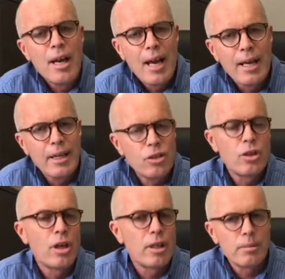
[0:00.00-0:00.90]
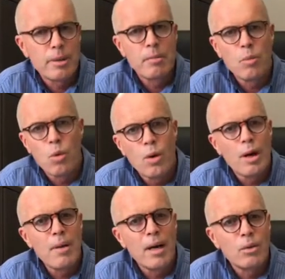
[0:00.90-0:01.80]
and get to know a little bit more
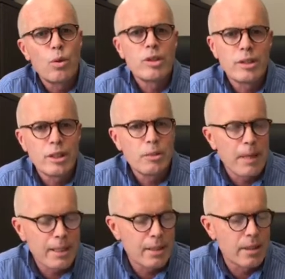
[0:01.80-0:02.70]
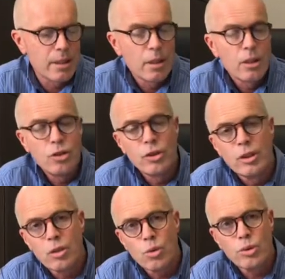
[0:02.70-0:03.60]
about what is expected during the
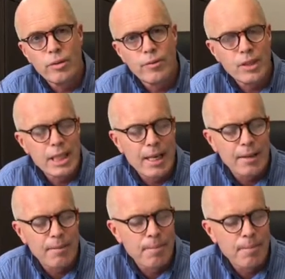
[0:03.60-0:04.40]
course of this year.